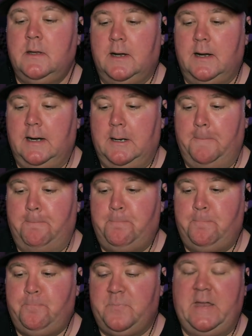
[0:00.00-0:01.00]
And
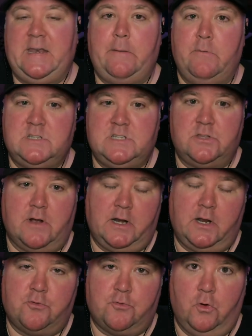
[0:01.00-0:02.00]
he was either on
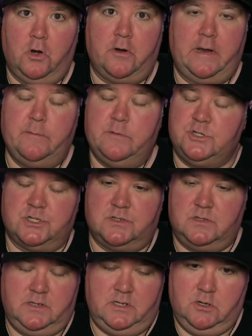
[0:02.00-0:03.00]
controller or he was just
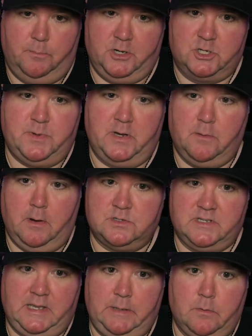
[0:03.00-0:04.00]
a much better mouse
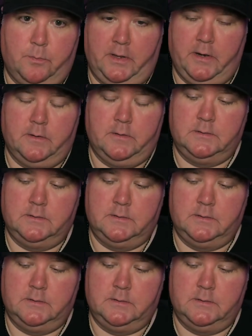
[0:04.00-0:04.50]
and keyboard player.